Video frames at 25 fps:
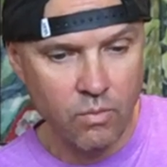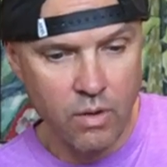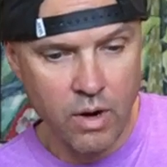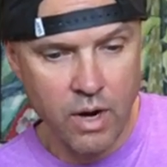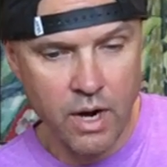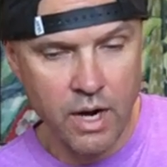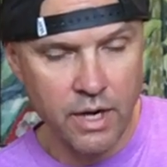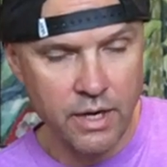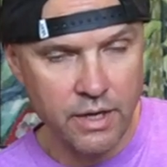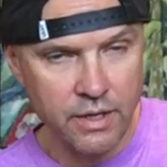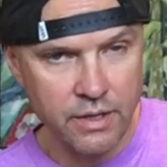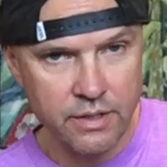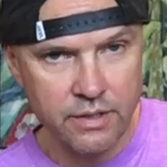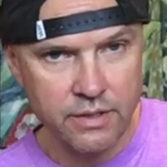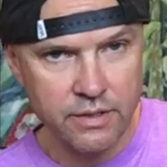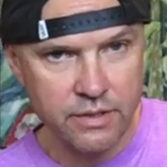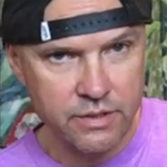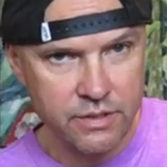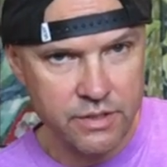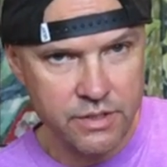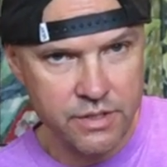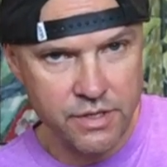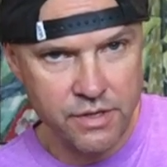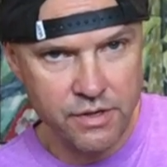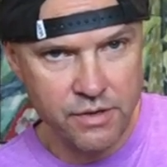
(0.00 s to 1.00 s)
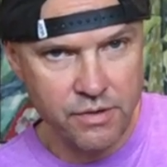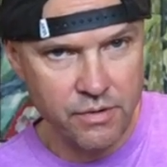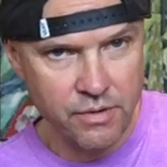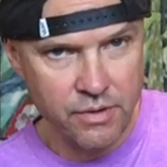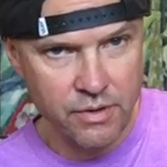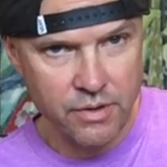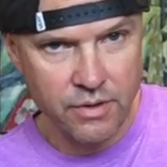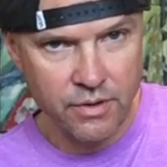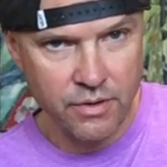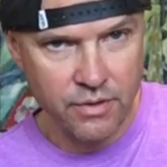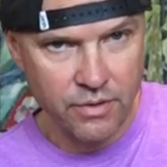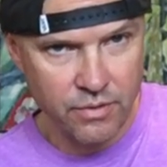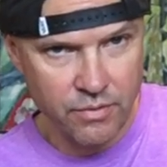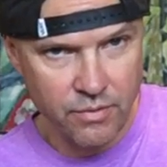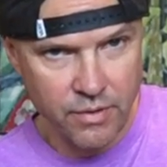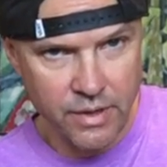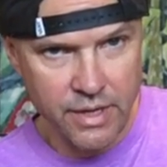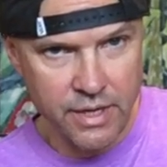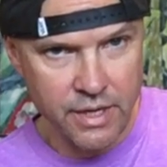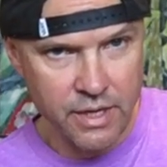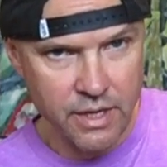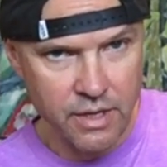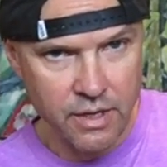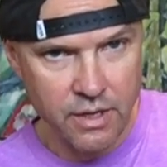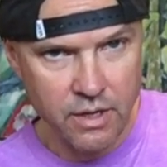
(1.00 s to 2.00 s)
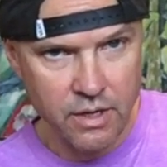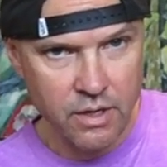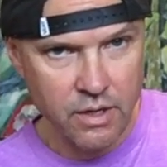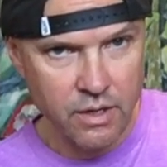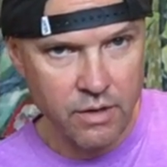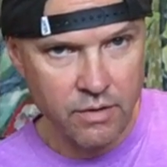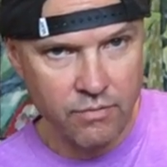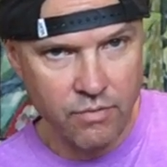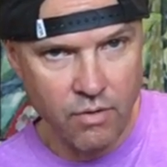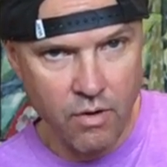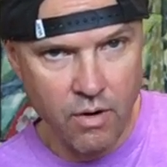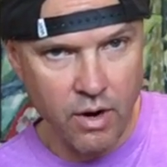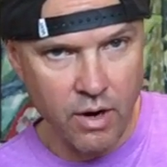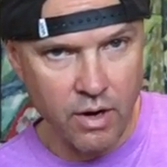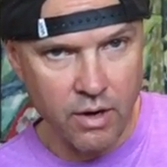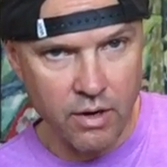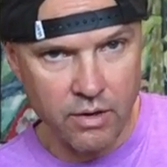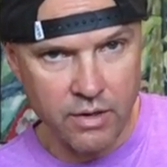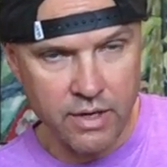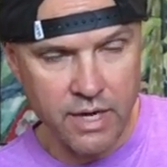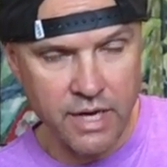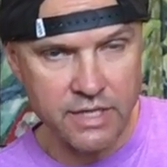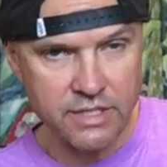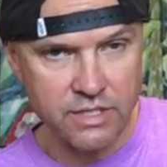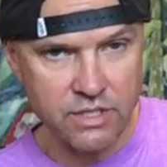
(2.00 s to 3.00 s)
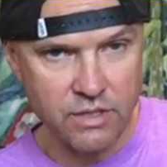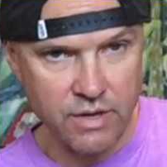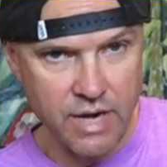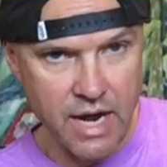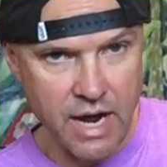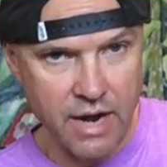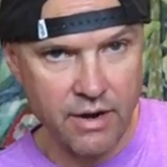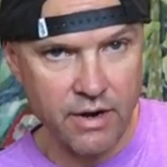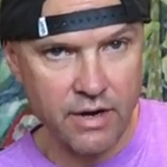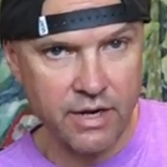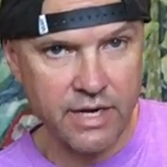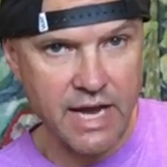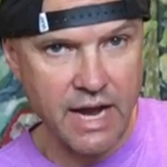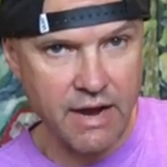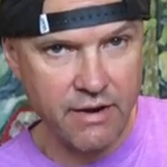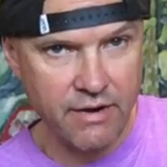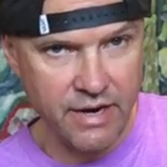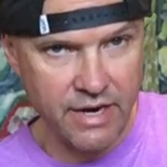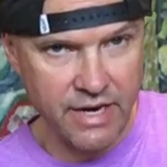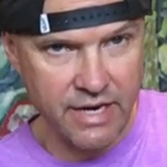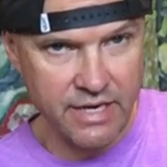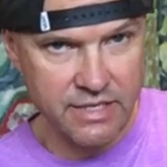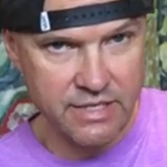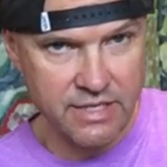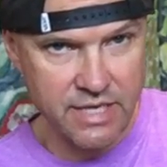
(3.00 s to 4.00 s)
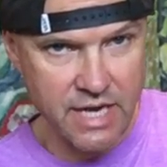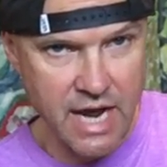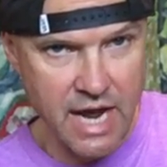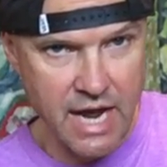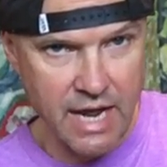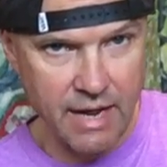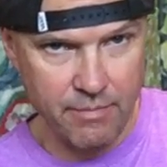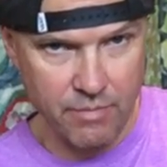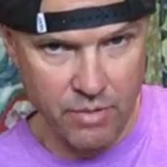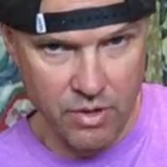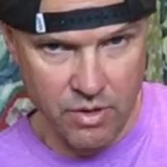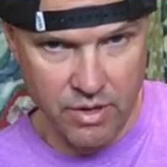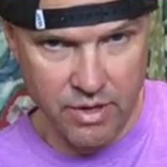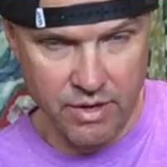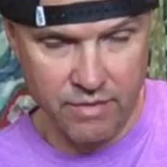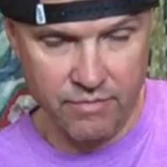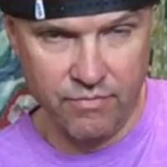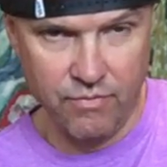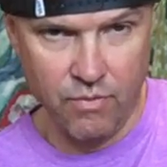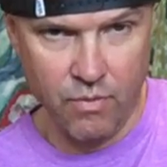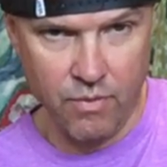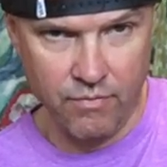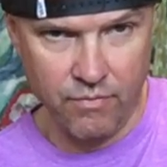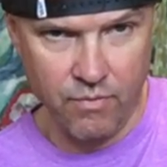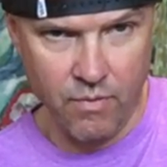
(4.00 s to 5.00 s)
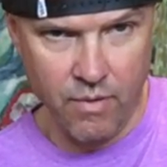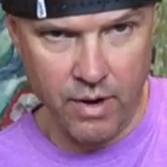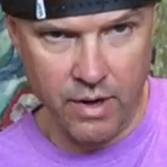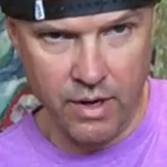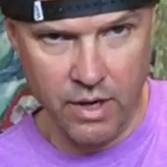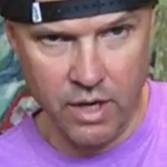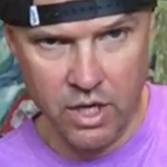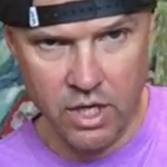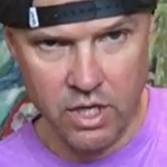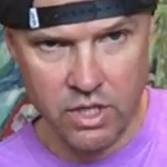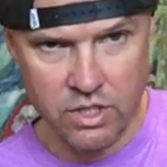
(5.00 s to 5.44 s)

1, 2, 3, 4. Okay, so now you're counting in time. You're in 4/4.